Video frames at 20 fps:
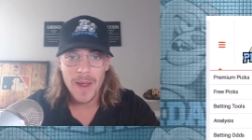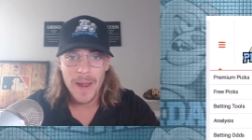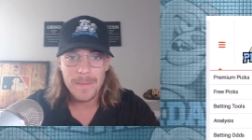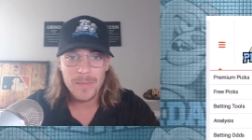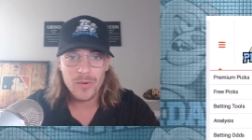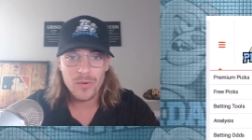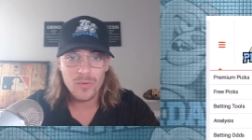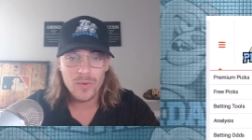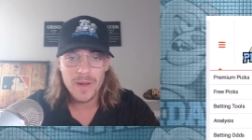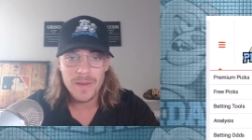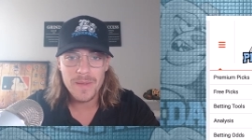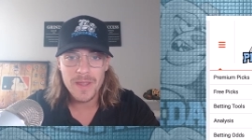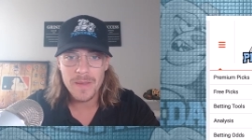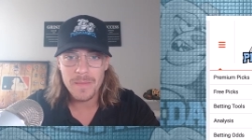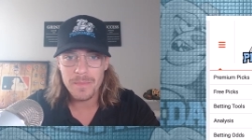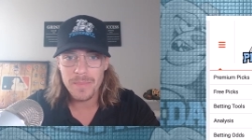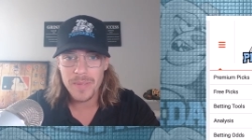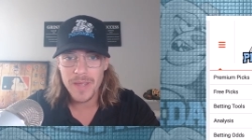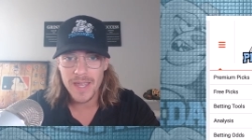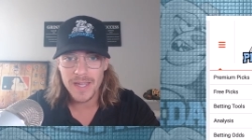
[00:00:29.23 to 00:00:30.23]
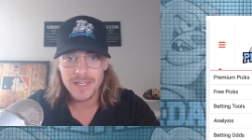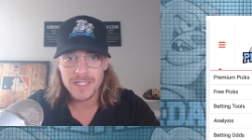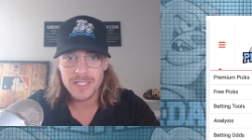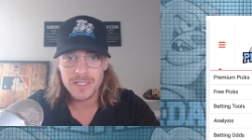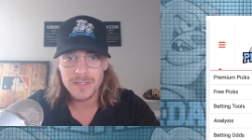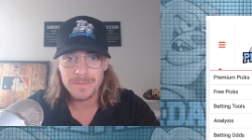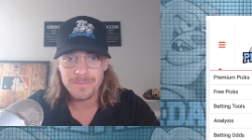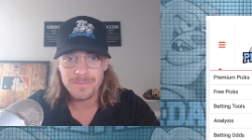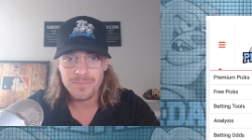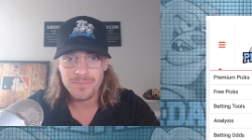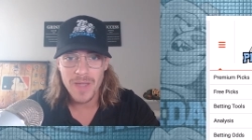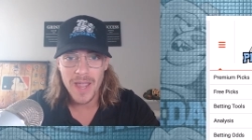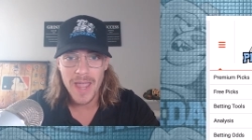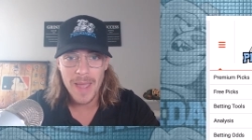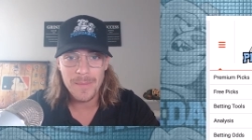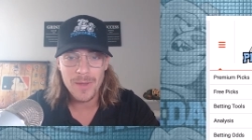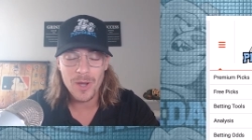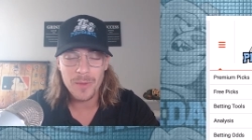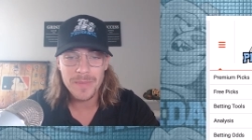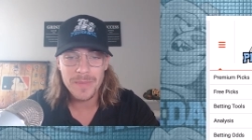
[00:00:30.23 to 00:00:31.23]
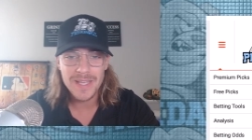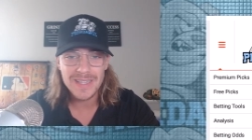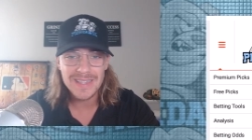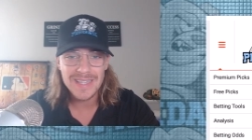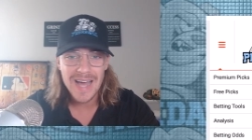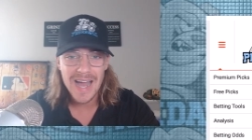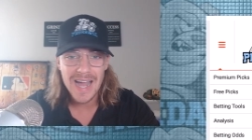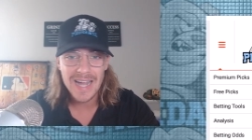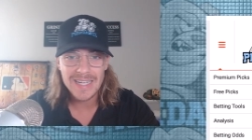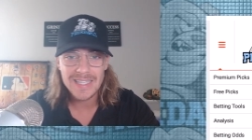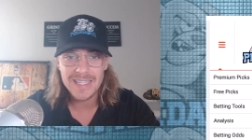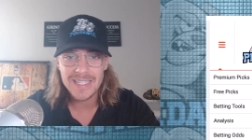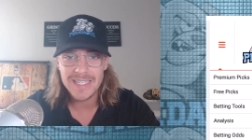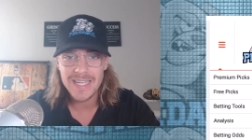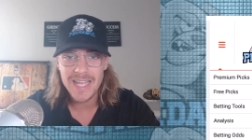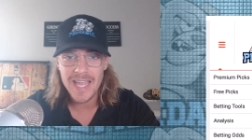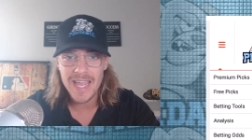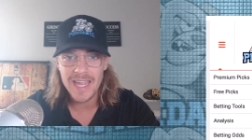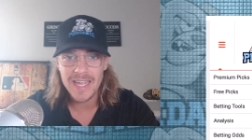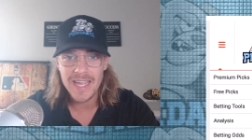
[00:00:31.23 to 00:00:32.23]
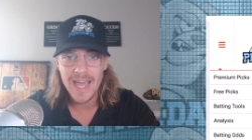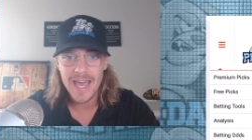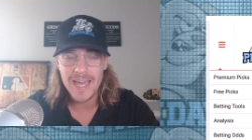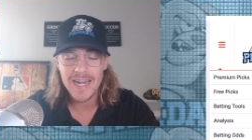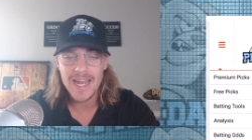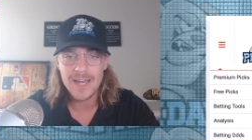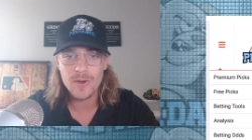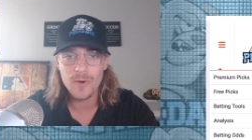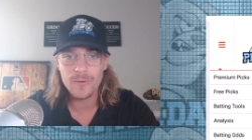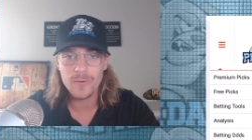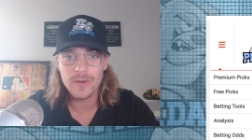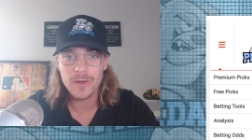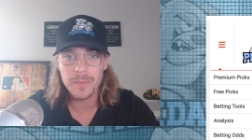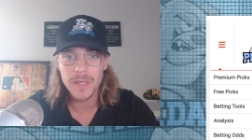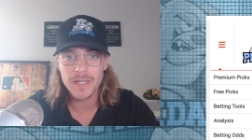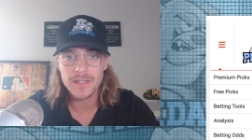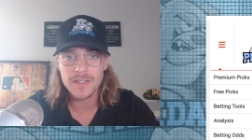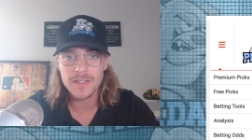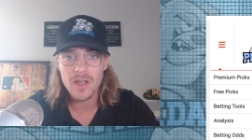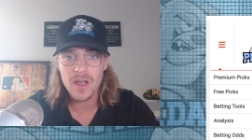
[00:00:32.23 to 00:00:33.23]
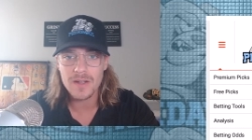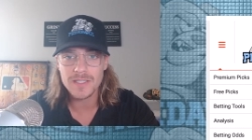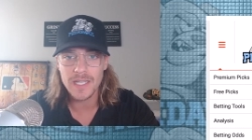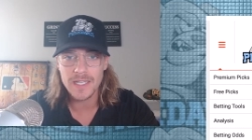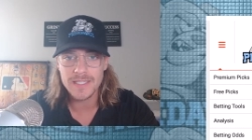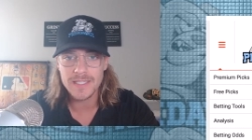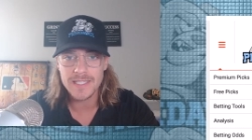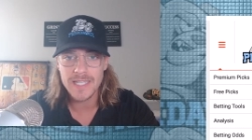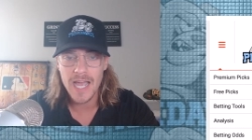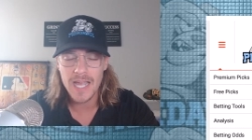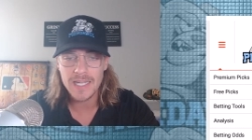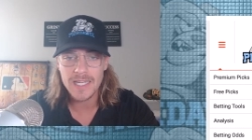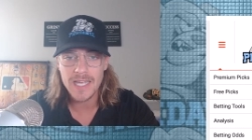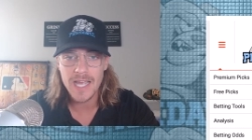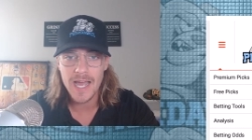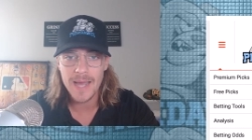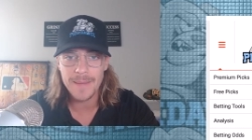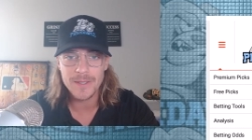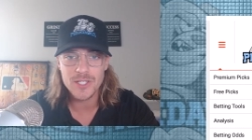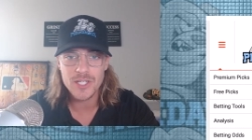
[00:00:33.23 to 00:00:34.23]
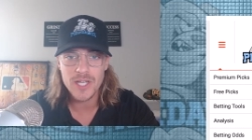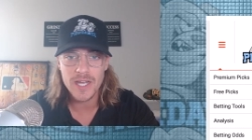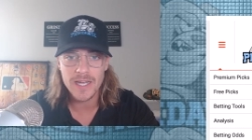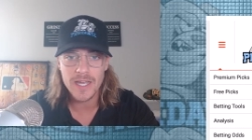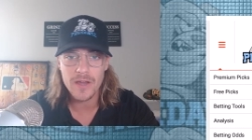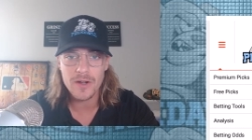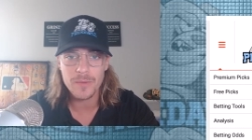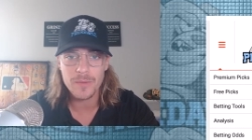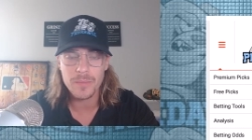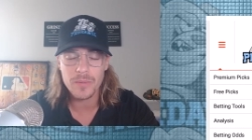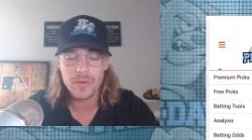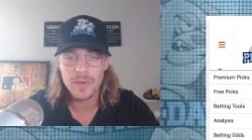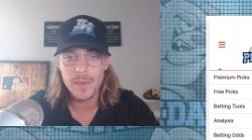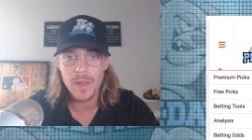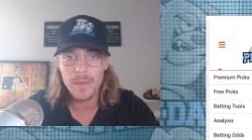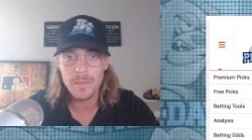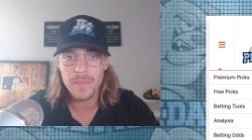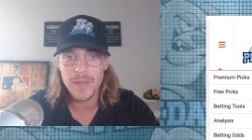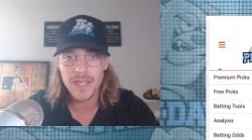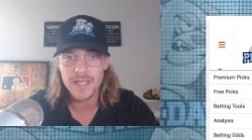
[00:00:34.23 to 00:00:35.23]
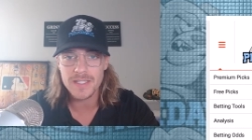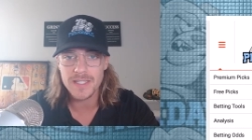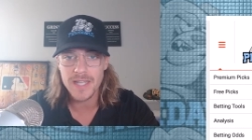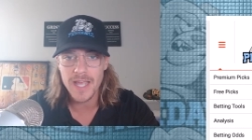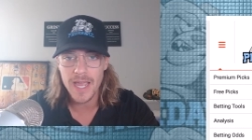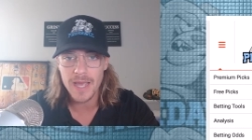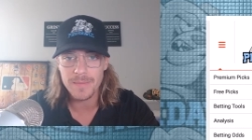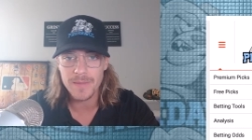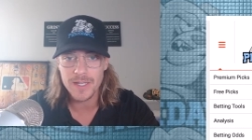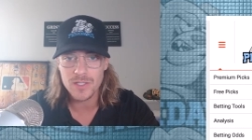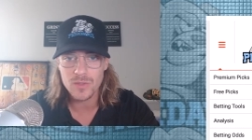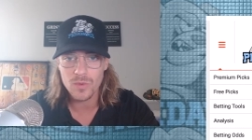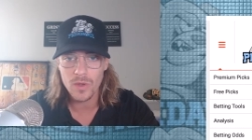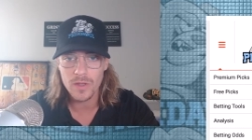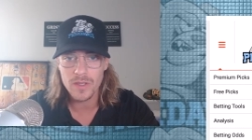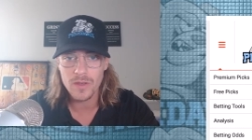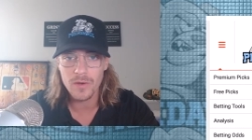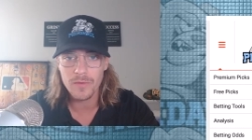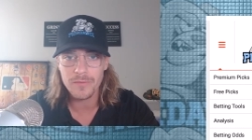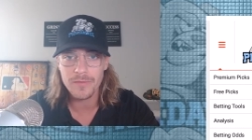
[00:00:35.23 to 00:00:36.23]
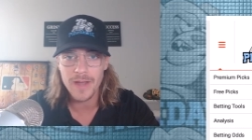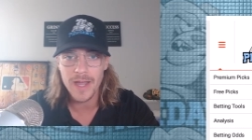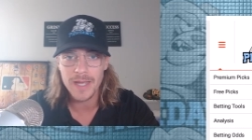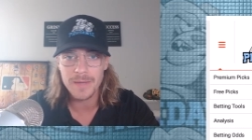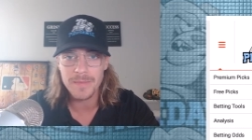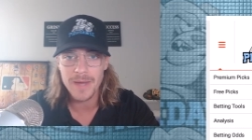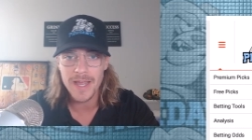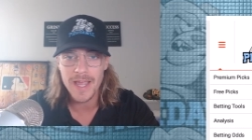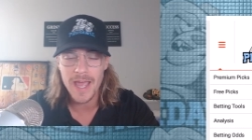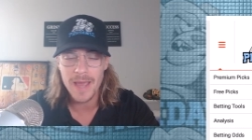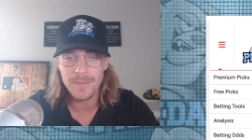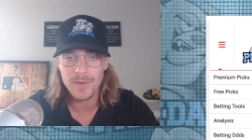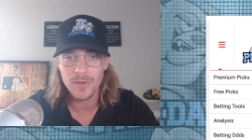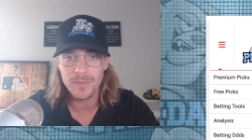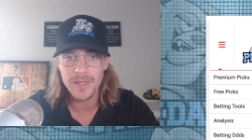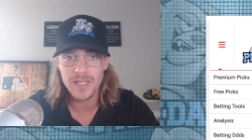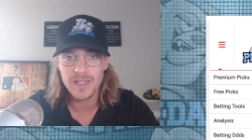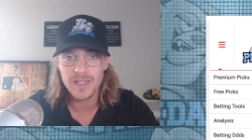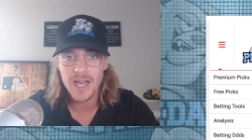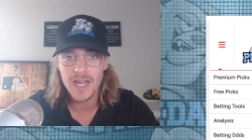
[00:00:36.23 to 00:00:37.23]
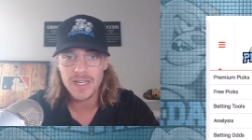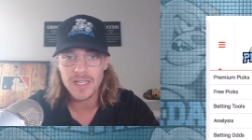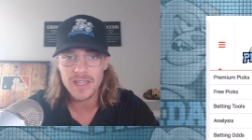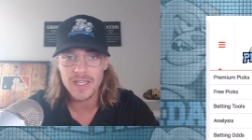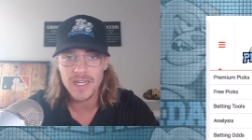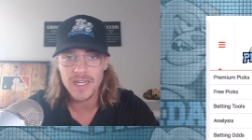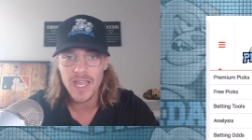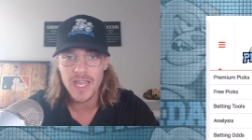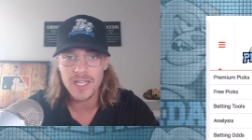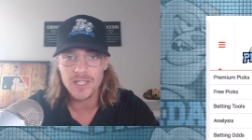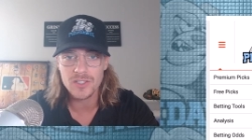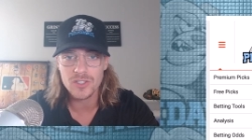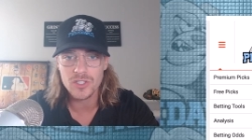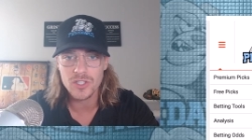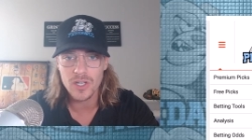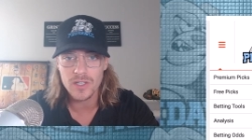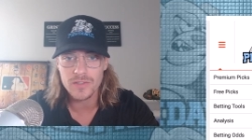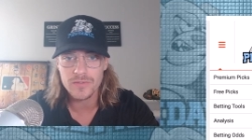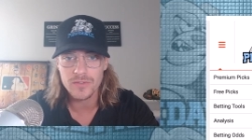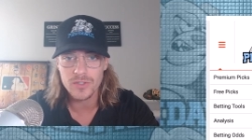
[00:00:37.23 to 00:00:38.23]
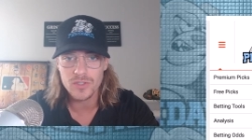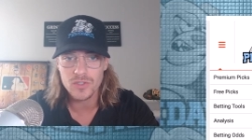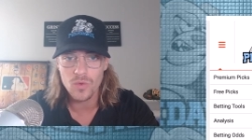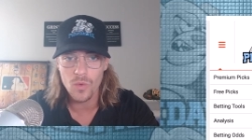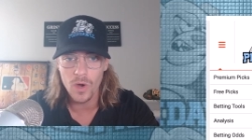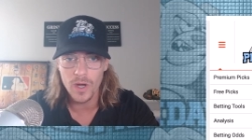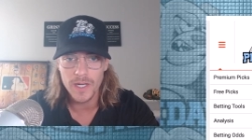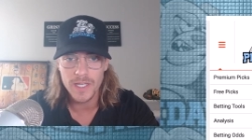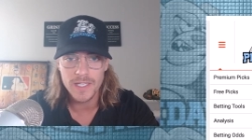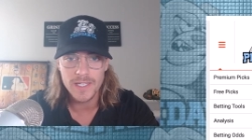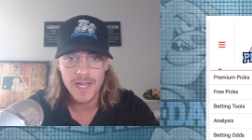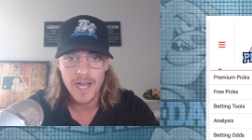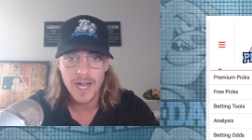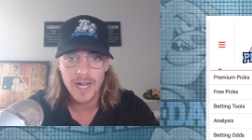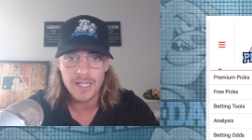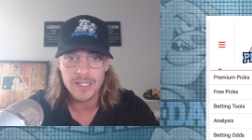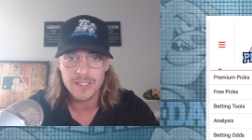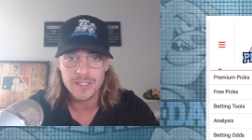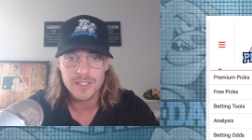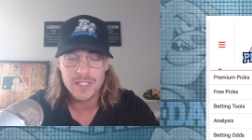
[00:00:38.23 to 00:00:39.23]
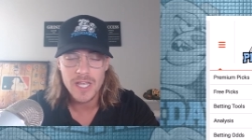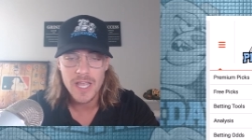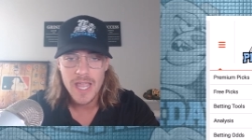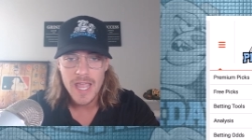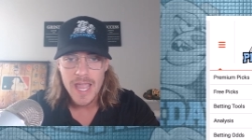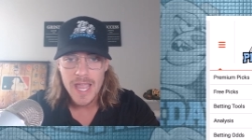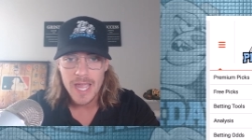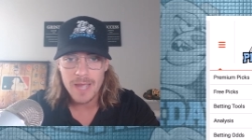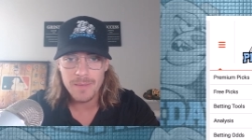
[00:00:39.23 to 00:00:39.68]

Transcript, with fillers: premium picks, my M L B lock of the day, head on over to pick dogs dot com and check out our premium picks tab. That's where you'll find my M L B lock of the day just for twenty dollars. And